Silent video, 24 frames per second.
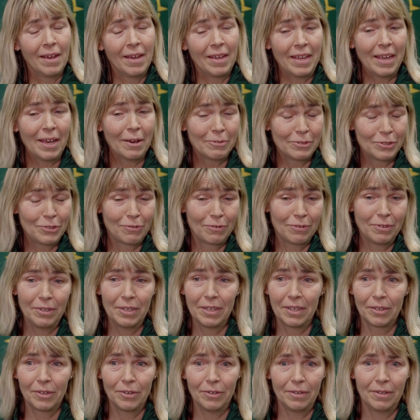Yeah, it was
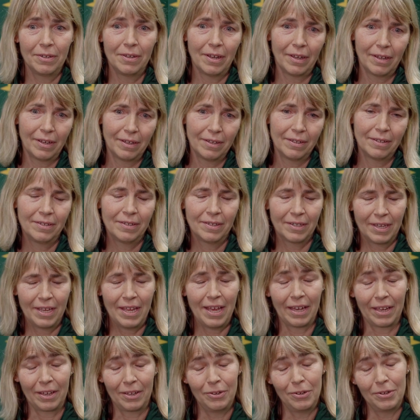really a good,
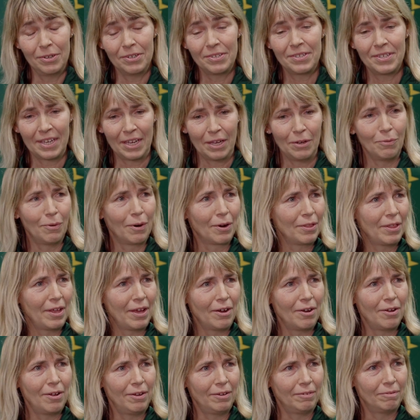good to see where they
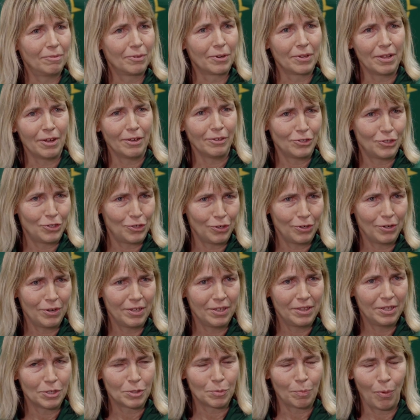all stood
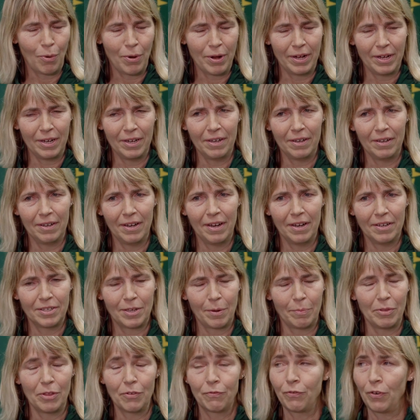at this point, and
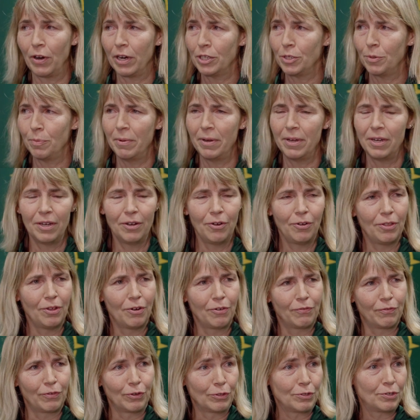some of the freshmen, you know,
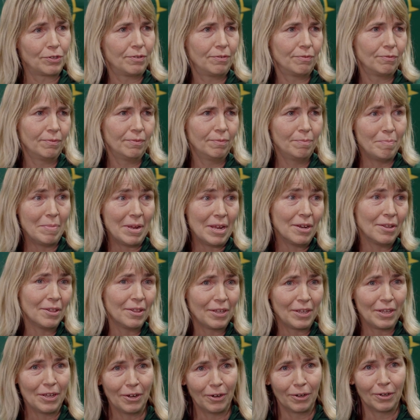their first meet of
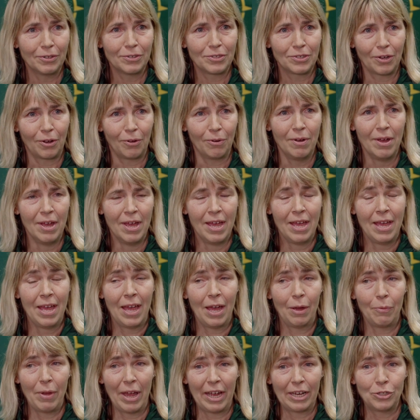the year. So,
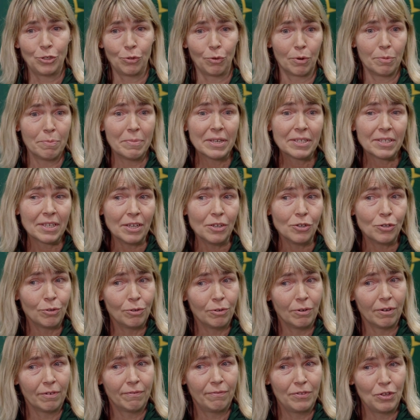and we actually were missing
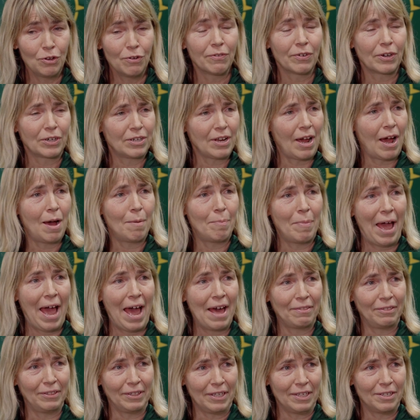a few of our top
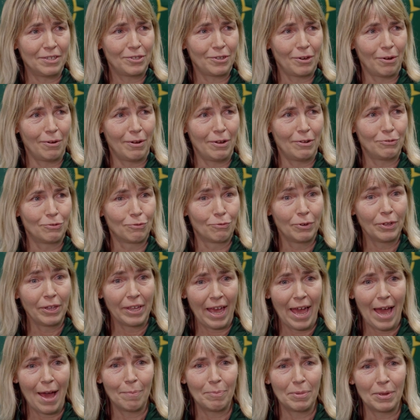athletes. So I was really
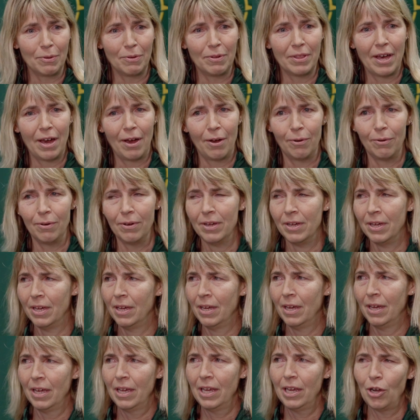happy with how
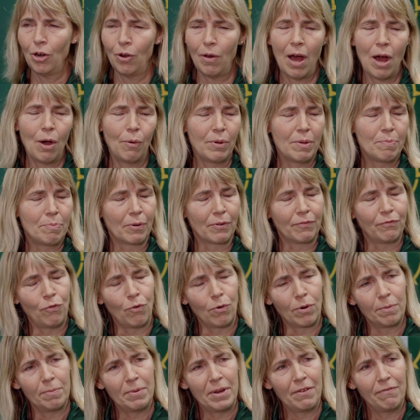we
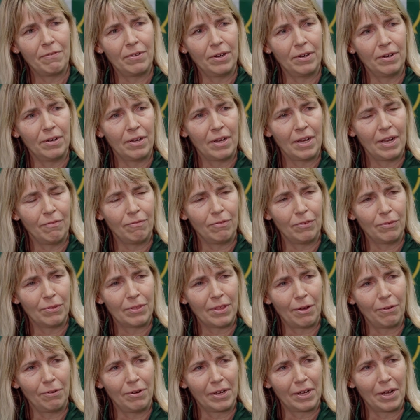performed, even
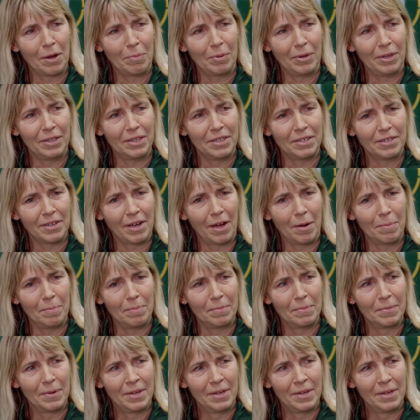without a couple of the top